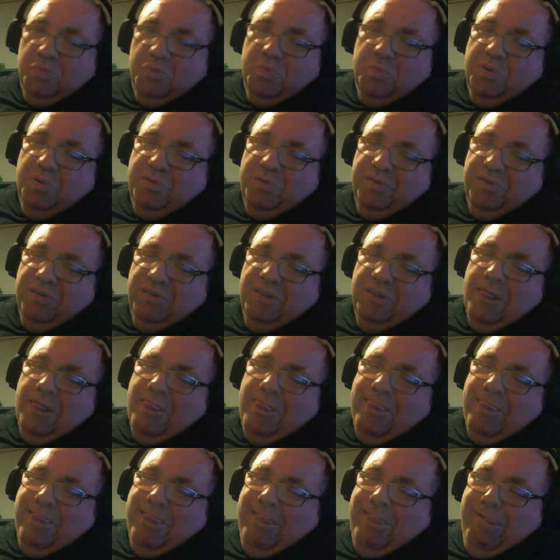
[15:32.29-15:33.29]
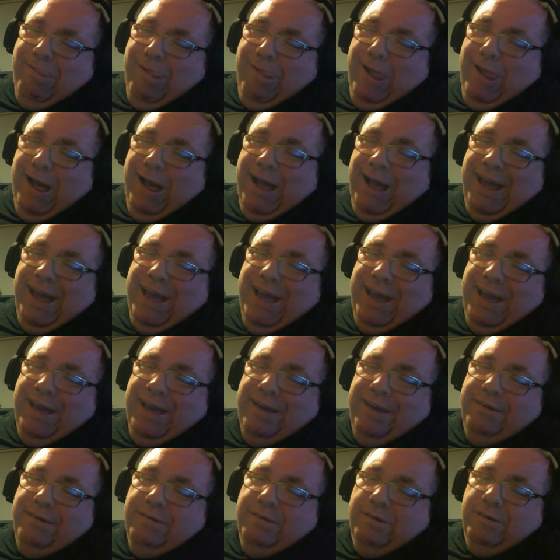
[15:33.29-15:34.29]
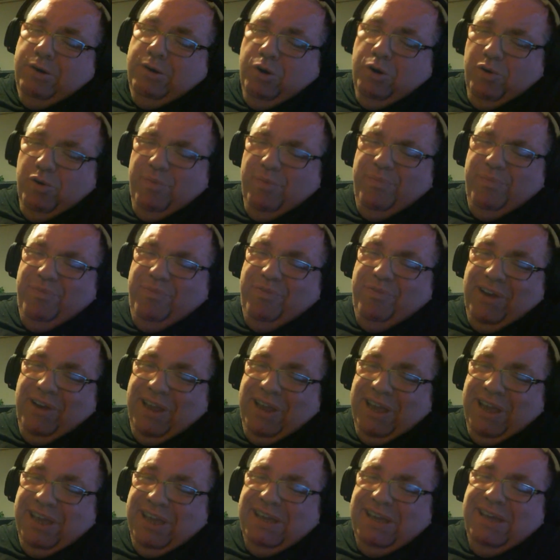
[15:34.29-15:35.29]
but hopefully